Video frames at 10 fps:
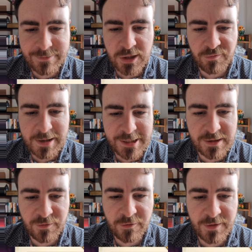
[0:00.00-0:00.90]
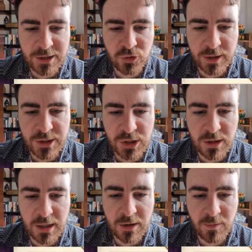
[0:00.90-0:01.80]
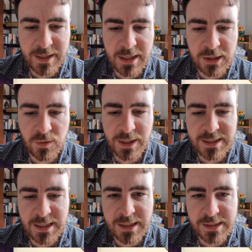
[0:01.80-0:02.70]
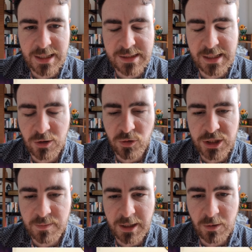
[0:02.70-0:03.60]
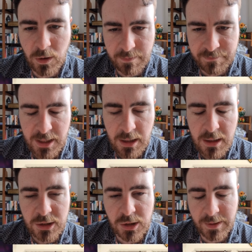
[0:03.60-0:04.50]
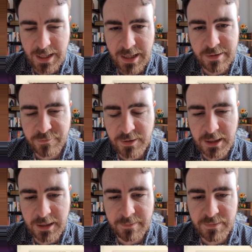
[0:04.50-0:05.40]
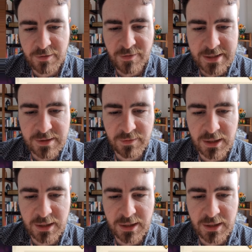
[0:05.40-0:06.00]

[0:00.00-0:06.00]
of passive effect triggers when a unit dies is increased by 1. So we have effectively